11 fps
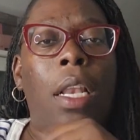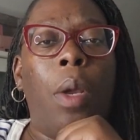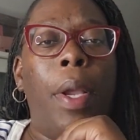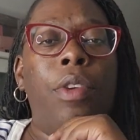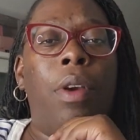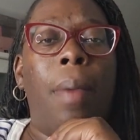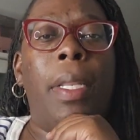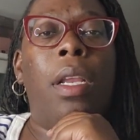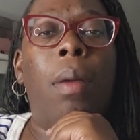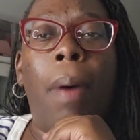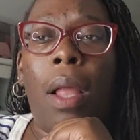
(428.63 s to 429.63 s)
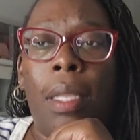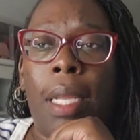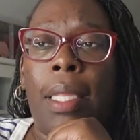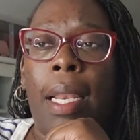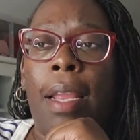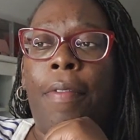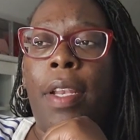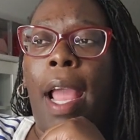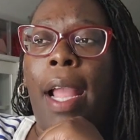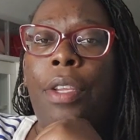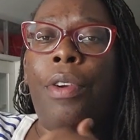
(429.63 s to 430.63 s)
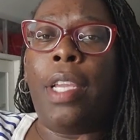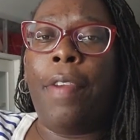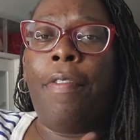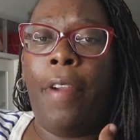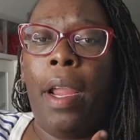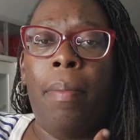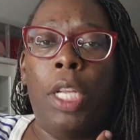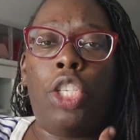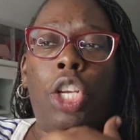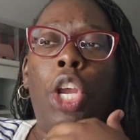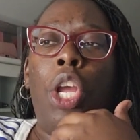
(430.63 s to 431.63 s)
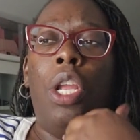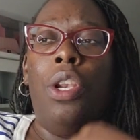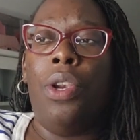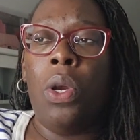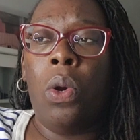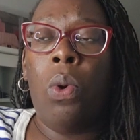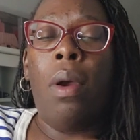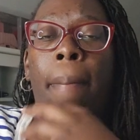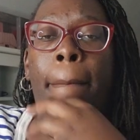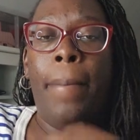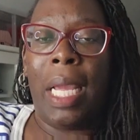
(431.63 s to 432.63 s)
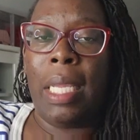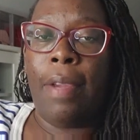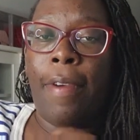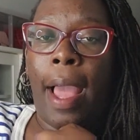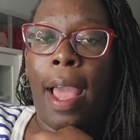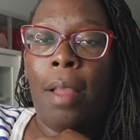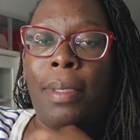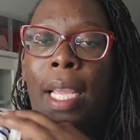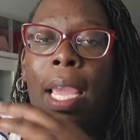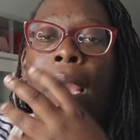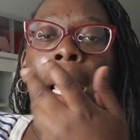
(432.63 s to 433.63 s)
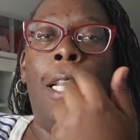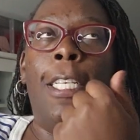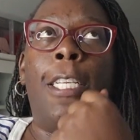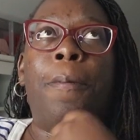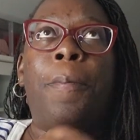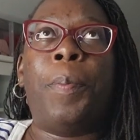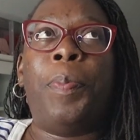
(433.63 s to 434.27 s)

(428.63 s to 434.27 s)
and the way you coming in here balling like that every night, you're giving very much new money vibes. And